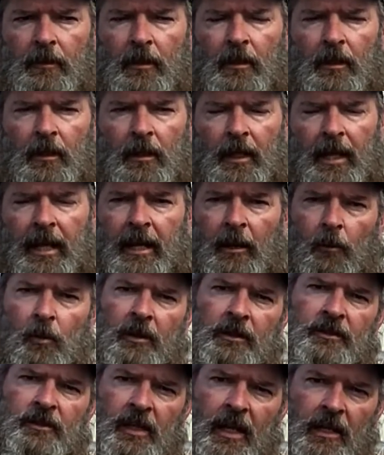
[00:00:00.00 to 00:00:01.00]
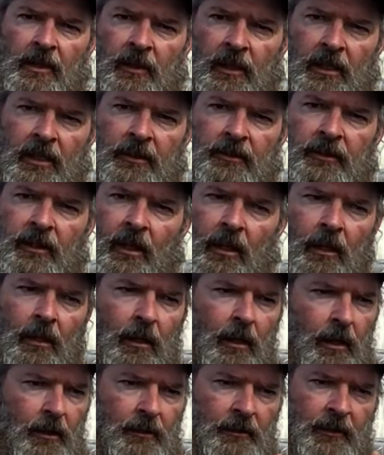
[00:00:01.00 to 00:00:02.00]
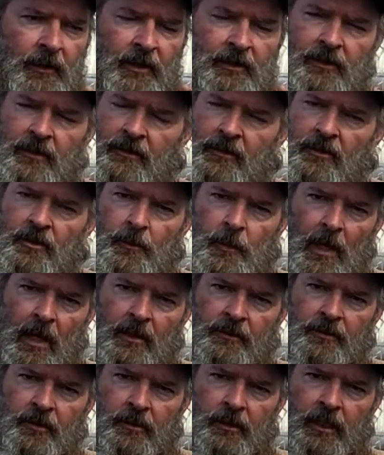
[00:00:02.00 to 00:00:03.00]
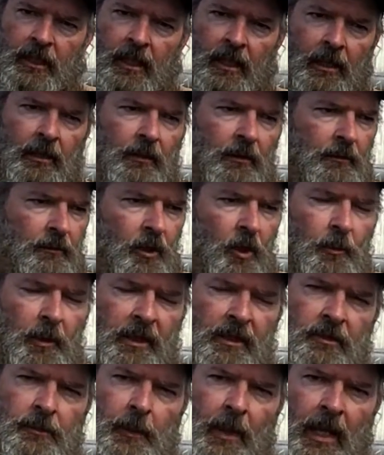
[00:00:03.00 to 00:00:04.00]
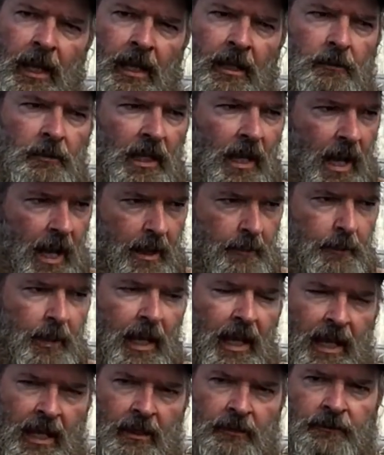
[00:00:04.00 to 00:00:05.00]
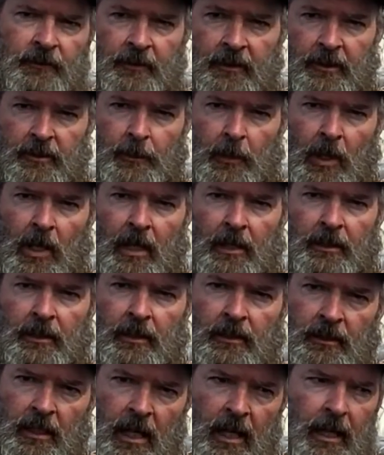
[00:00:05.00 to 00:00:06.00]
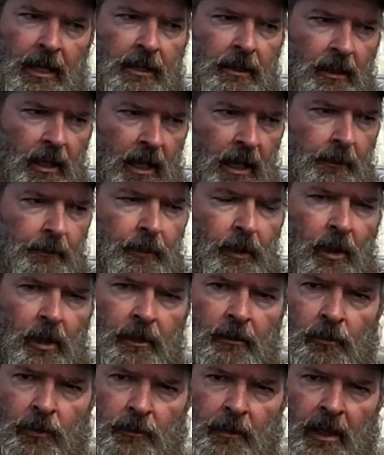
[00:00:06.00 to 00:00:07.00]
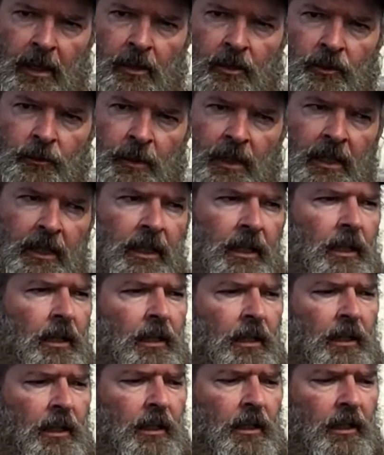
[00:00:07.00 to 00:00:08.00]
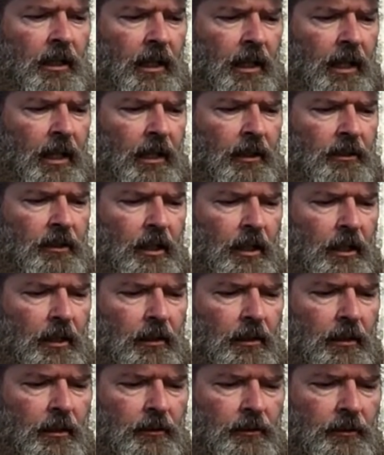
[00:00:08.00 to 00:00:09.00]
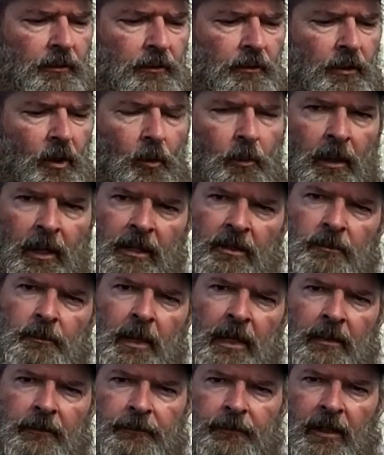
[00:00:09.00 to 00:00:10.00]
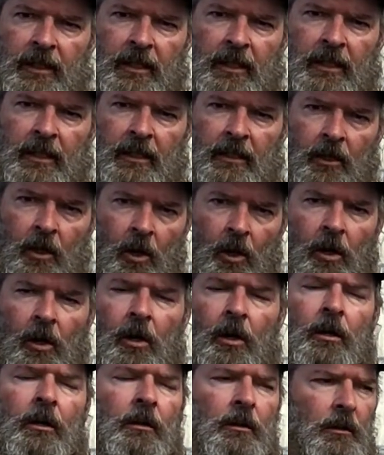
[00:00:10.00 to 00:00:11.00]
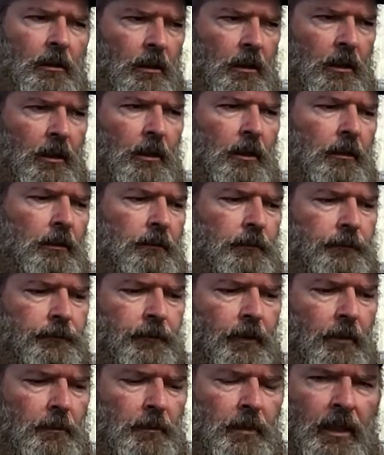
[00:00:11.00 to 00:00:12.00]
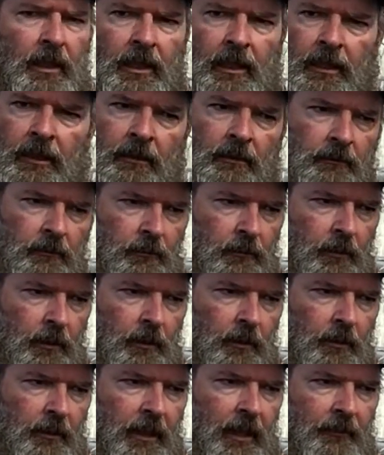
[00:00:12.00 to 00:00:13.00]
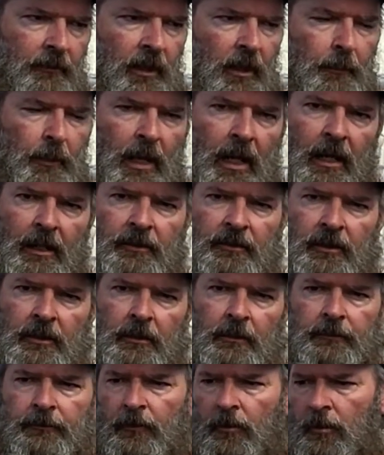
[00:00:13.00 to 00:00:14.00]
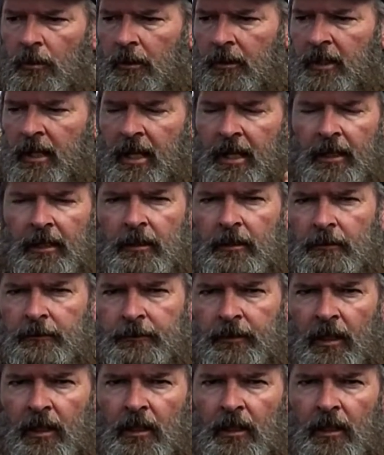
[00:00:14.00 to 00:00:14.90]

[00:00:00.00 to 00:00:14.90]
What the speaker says: and I want to say this isn't sponsored again. Nobody's paying me. I paid for this product. I bought it with my own money, and nobody's benefiting at all from me giving a positive or a negative